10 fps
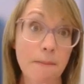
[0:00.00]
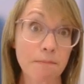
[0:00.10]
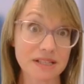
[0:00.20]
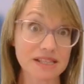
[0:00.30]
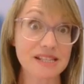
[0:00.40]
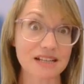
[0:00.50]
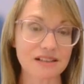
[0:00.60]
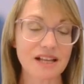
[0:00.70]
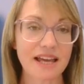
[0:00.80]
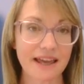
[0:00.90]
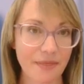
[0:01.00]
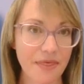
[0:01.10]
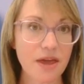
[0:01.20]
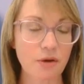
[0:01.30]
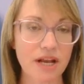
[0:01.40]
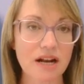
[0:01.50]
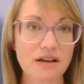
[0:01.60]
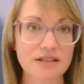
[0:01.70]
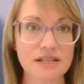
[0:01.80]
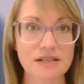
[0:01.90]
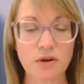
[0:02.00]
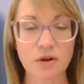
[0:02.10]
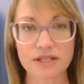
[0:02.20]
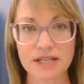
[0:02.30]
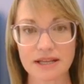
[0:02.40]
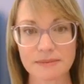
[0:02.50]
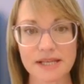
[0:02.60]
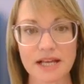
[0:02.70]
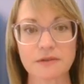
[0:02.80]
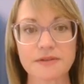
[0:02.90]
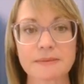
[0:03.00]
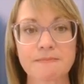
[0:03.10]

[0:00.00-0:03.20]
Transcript: but still, in theory, classed as a volunteer themselves.